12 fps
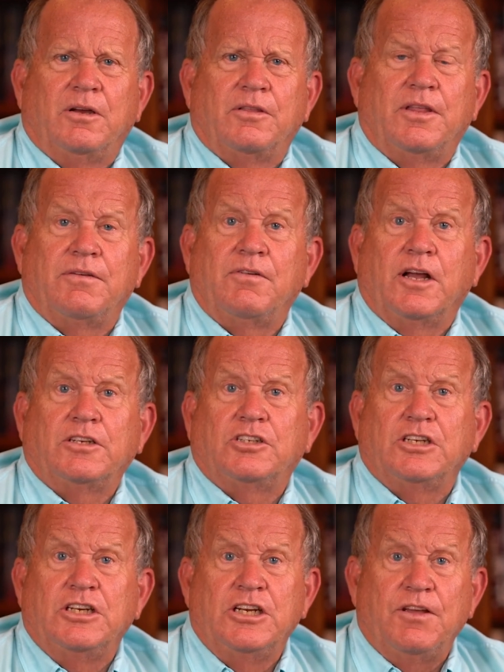they've got
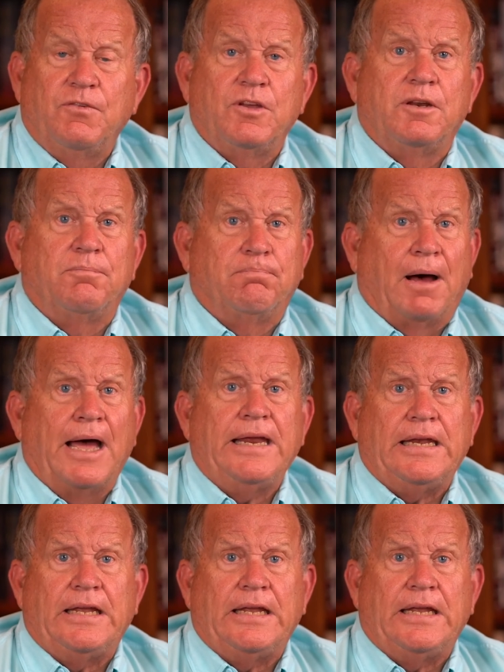significant bite